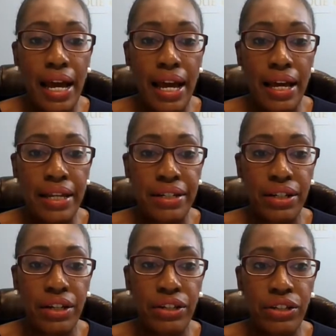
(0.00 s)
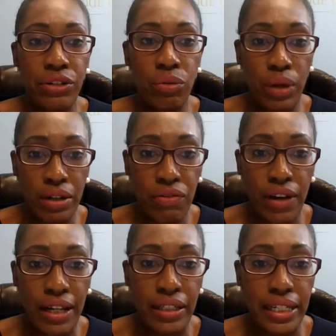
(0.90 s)
and you want to
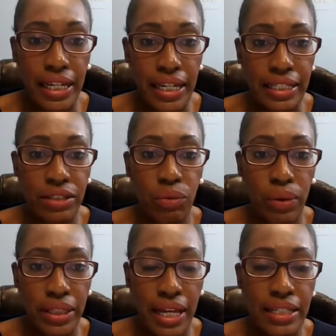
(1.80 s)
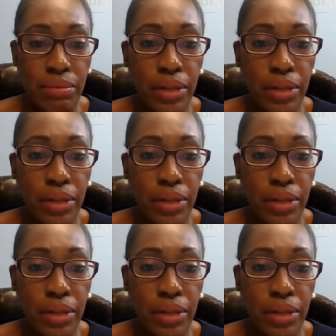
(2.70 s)
file a case with as